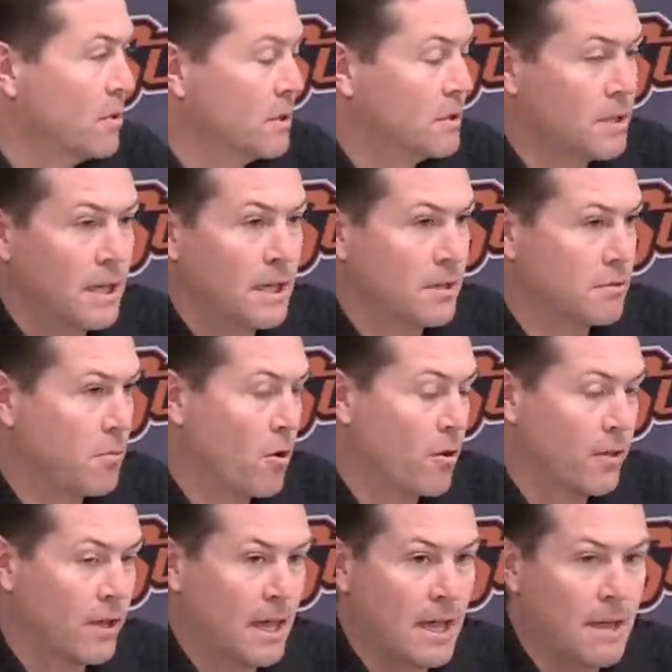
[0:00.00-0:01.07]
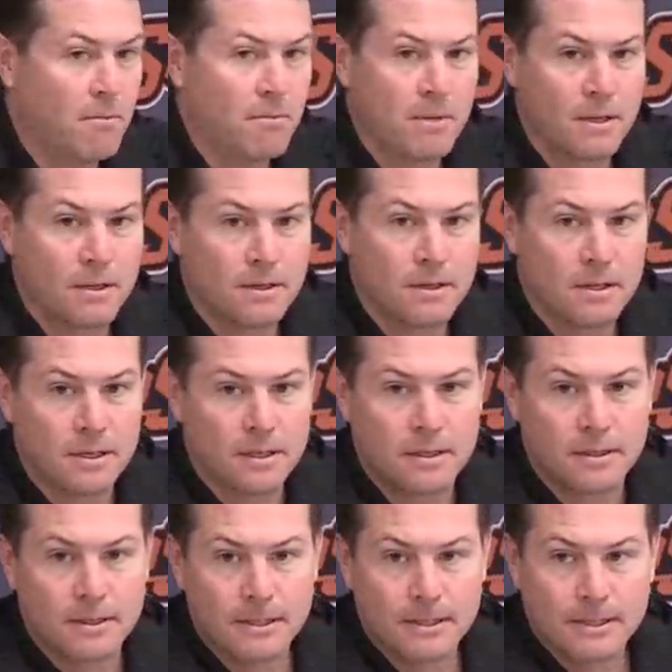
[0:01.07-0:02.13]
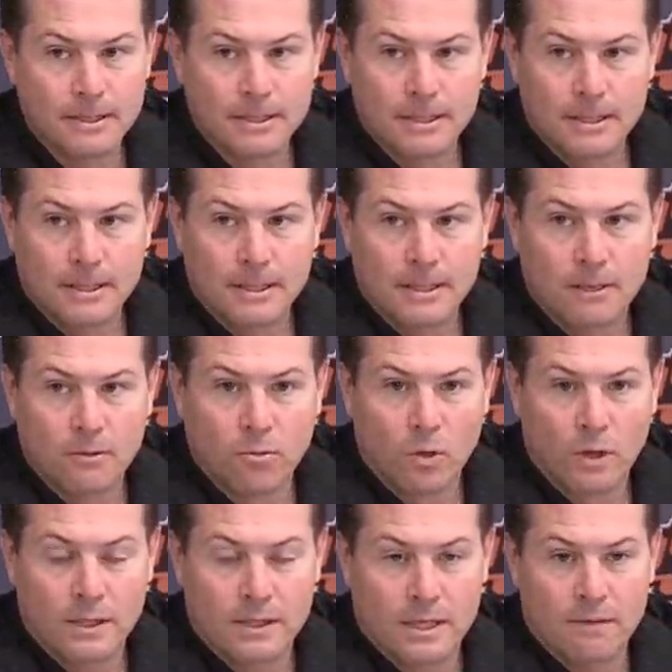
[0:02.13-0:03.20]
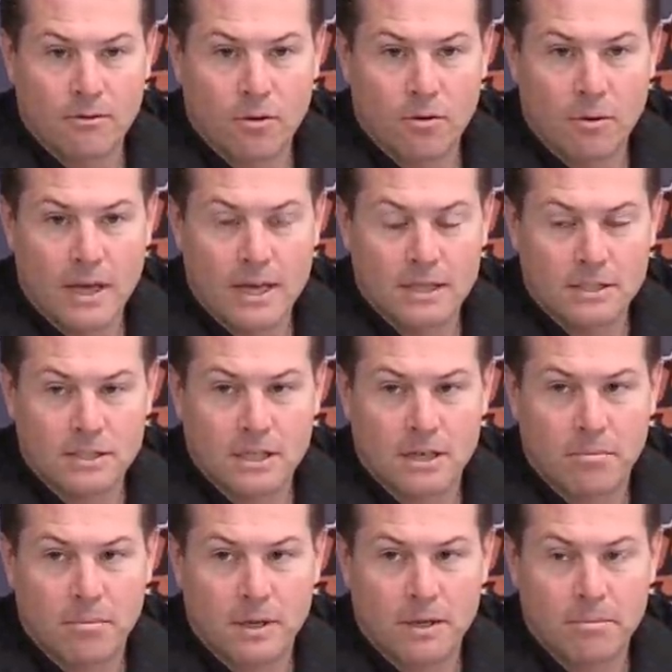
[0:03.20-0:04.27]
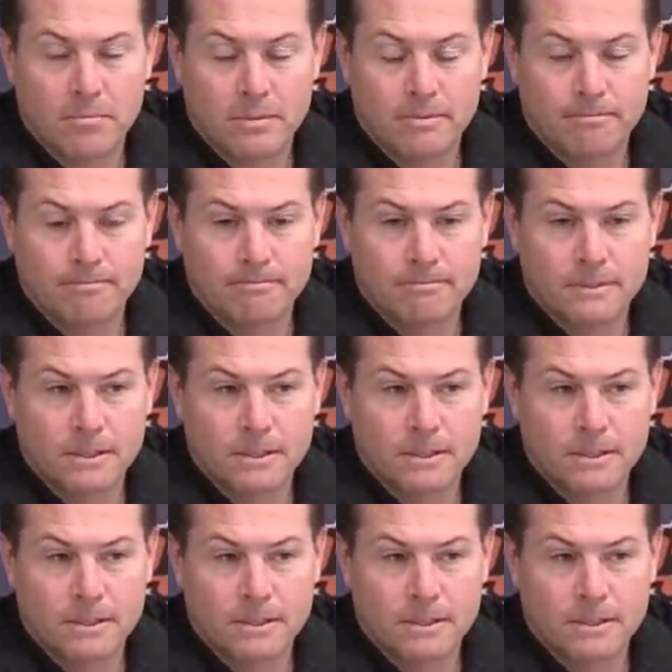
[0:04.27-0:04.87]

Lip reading: But hey, it's part of the game, and we'll have to have other guys step up and,